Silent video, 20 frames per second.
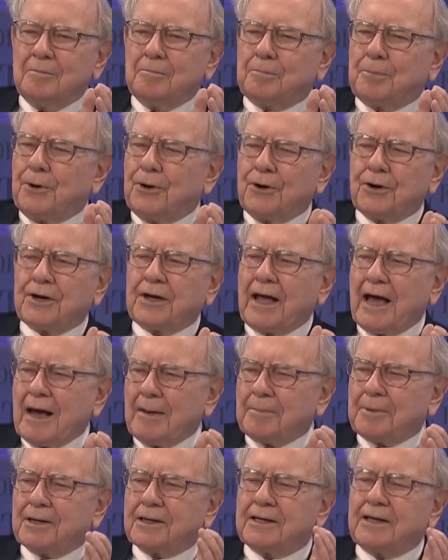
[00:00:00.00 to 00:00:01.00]
per
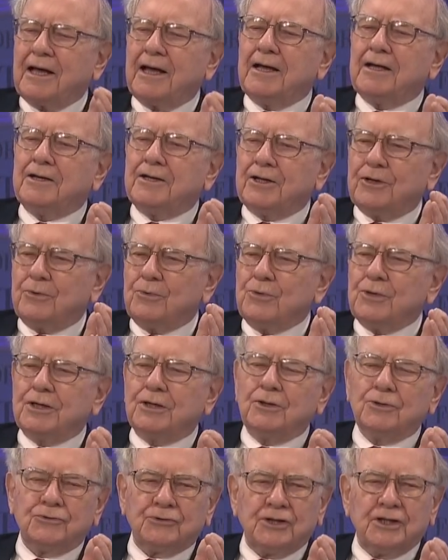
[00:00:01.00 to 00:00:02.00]
capita gain in
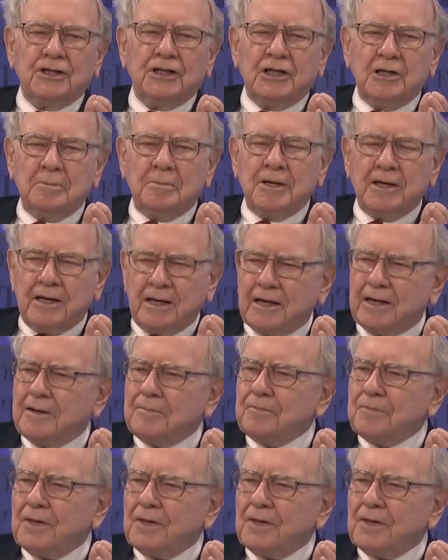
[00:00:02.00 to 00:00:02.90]
real G D P.